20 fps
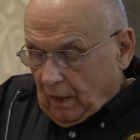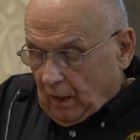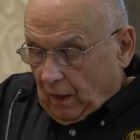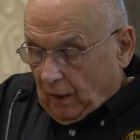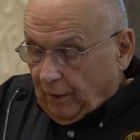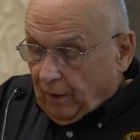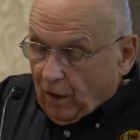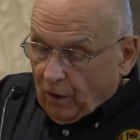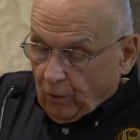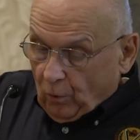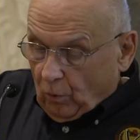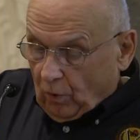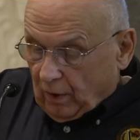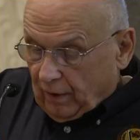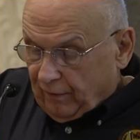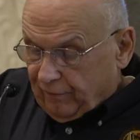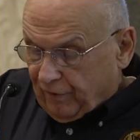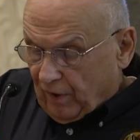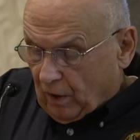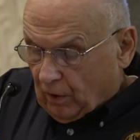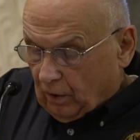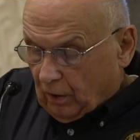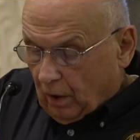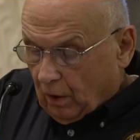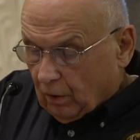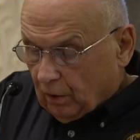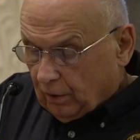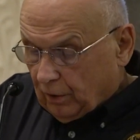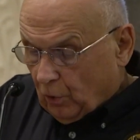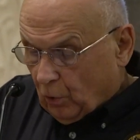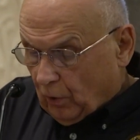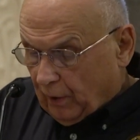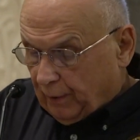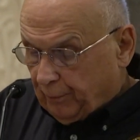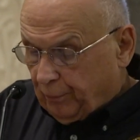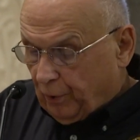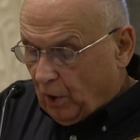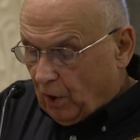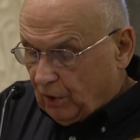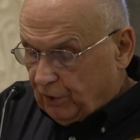Another one of our ongoing
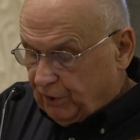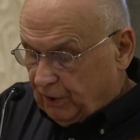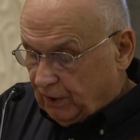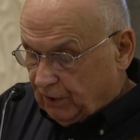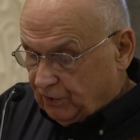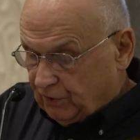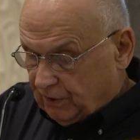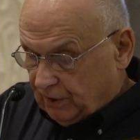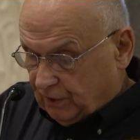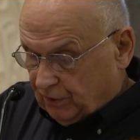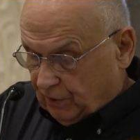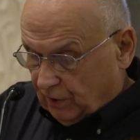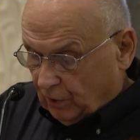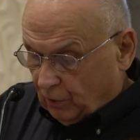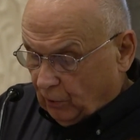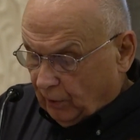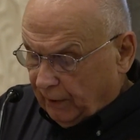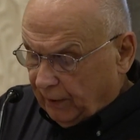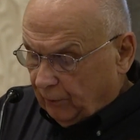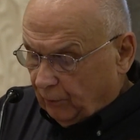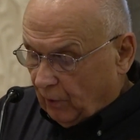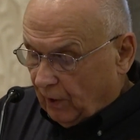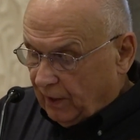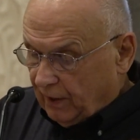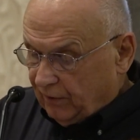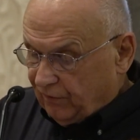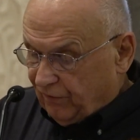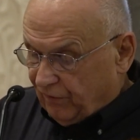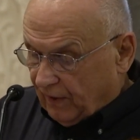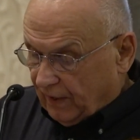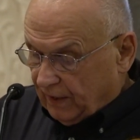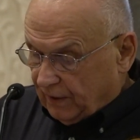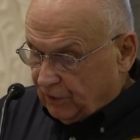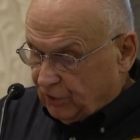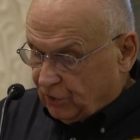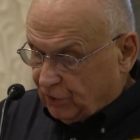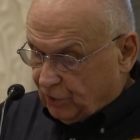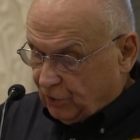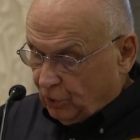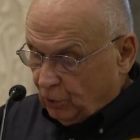projects is the Greenway
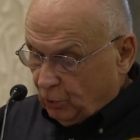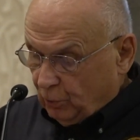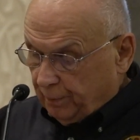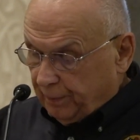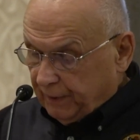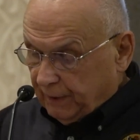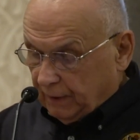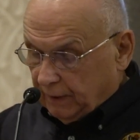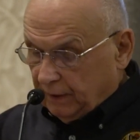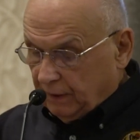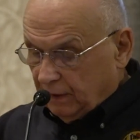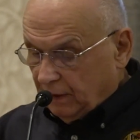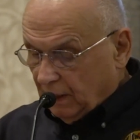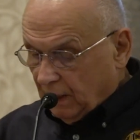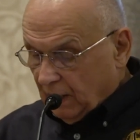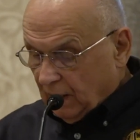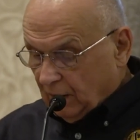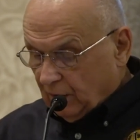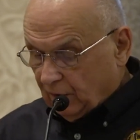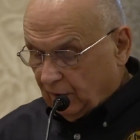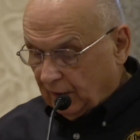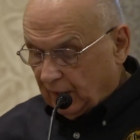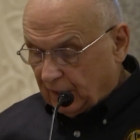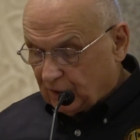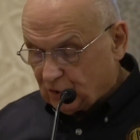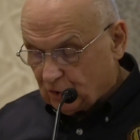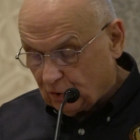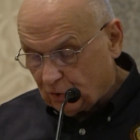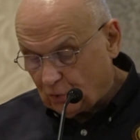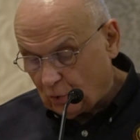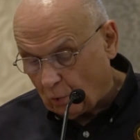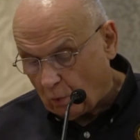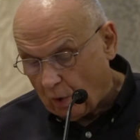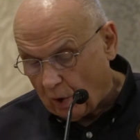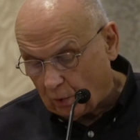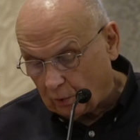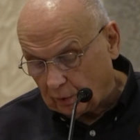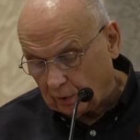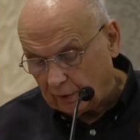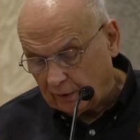Phase 2B connection to
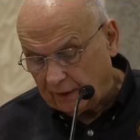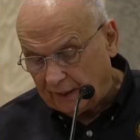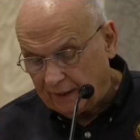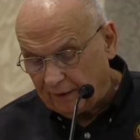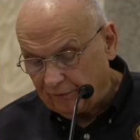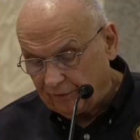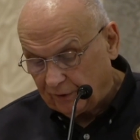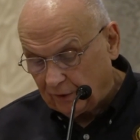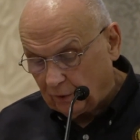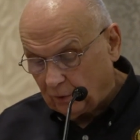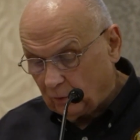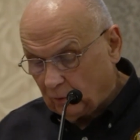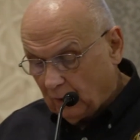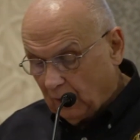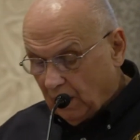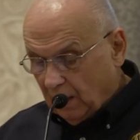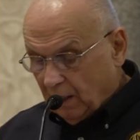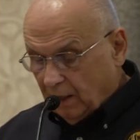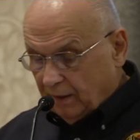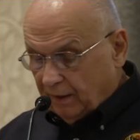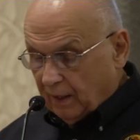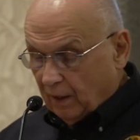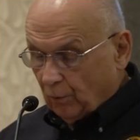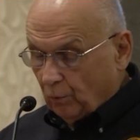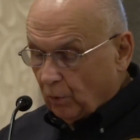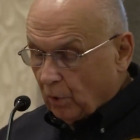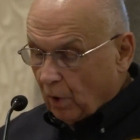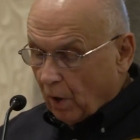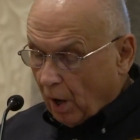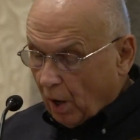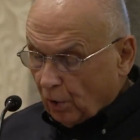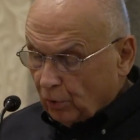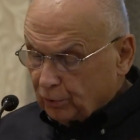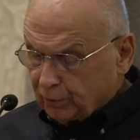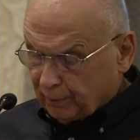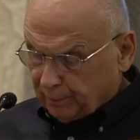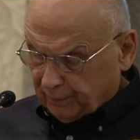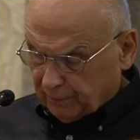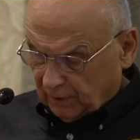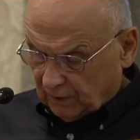Walnut Avenue that will
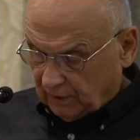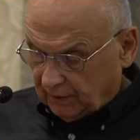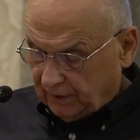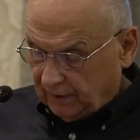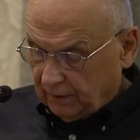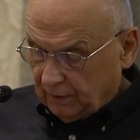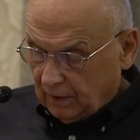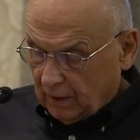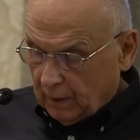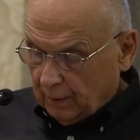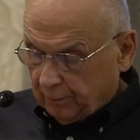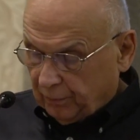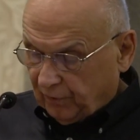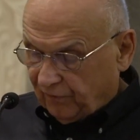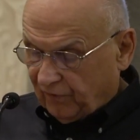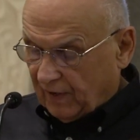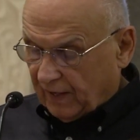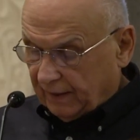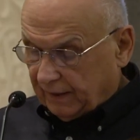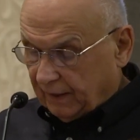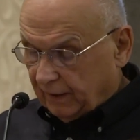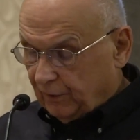ultimately provide a